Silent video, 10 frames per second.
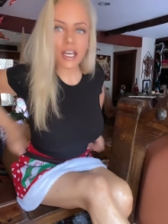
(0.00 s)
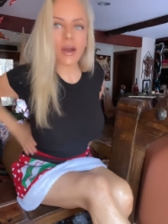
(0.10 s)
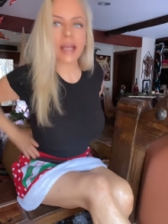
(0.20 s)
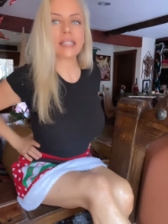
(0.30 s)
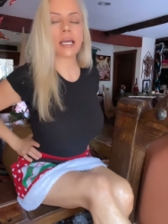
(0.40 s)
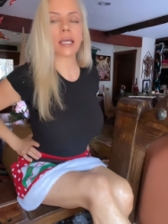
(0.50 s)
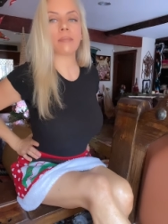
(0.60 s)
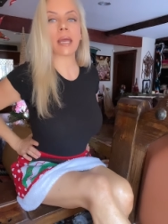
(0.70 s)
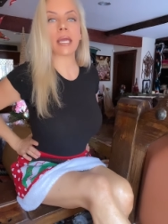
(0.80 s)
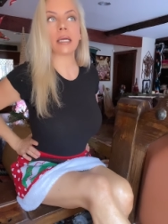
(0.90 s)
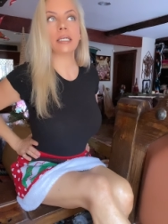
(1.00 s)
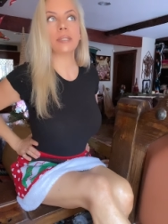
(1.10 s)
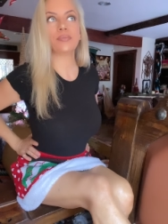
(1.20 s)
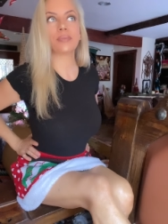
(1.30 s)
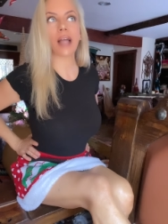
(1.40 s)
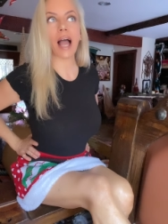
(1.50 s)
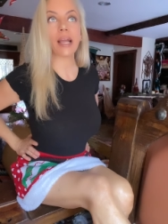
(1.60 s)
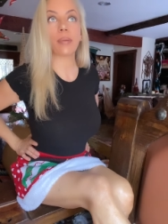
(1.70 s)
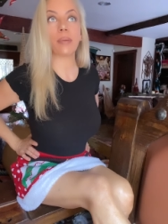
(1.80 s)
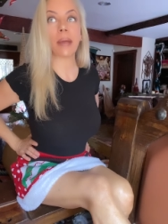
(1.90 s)
know, I guess I could
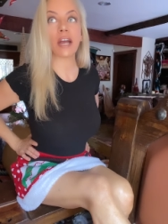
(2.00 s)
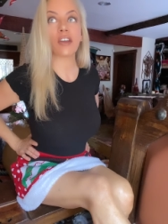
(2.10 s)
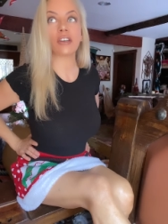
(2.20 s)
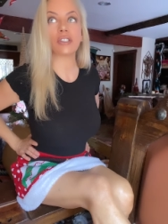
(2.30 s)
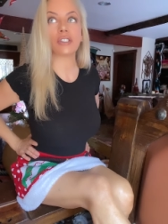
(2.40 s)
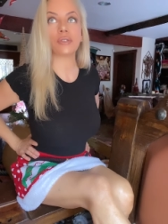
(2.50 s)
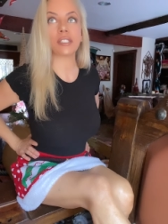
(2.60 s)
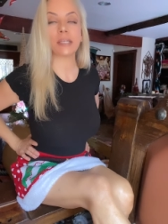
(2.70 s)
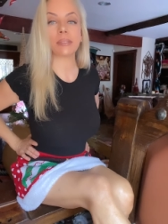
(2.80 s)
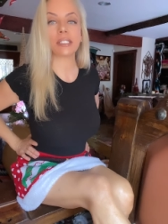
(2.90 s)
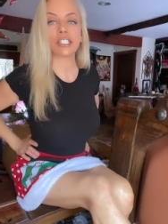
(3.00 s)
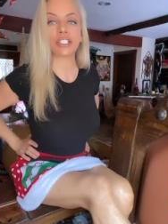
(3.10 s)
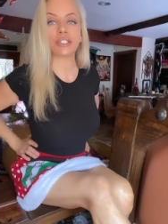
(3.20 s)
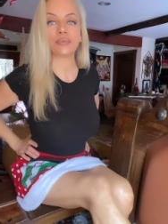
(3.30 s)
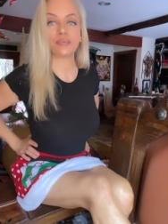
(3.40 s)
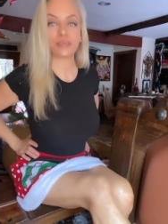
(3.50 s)
prepare those two dips too.